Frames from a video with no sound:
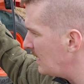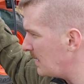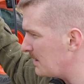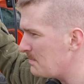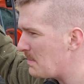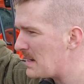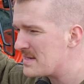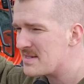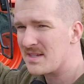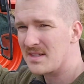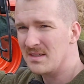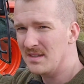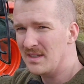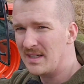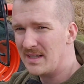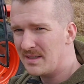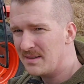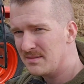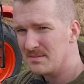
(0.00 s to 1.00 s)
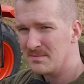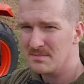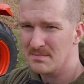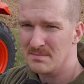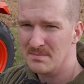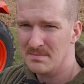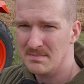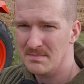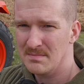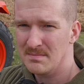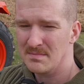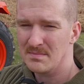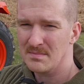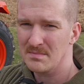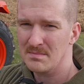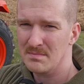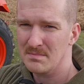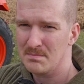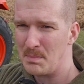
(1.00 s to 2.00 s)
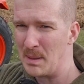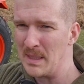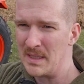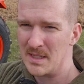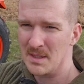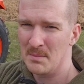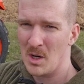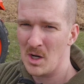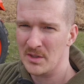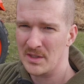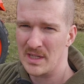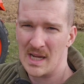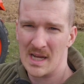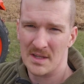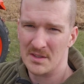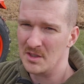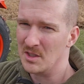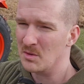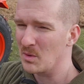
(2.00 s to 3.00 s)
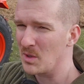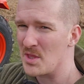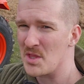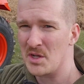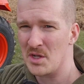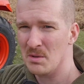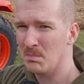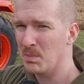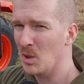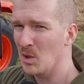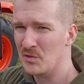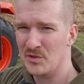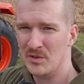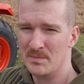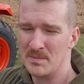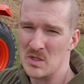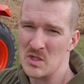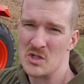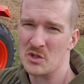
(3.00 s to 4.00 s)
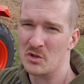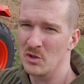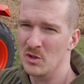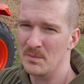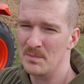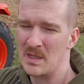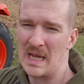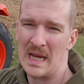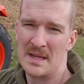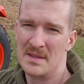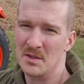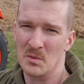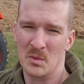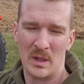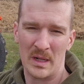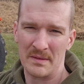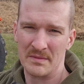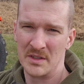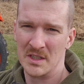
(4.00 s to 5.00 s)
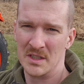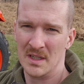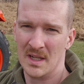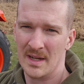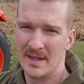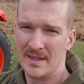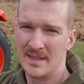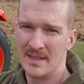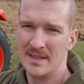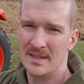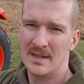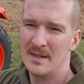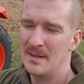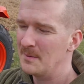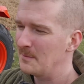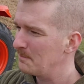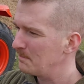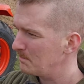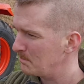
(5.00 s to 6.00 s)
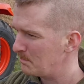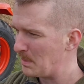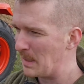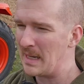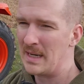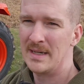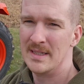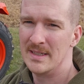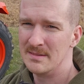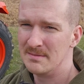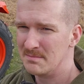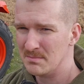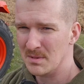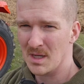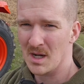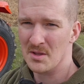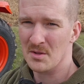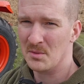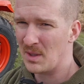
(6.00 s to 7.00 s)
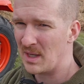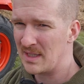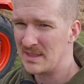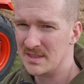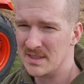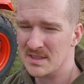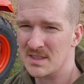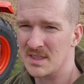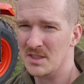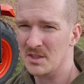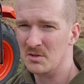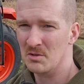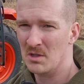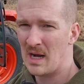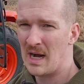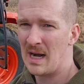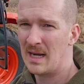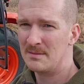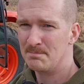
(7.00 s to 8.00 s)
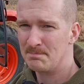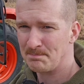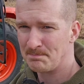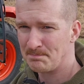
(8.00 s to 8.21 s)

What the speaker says: and basically pinned them all together. Whether you bolt them, you screw them together, whatever you like. Paint it, but otherwise it's going to rot.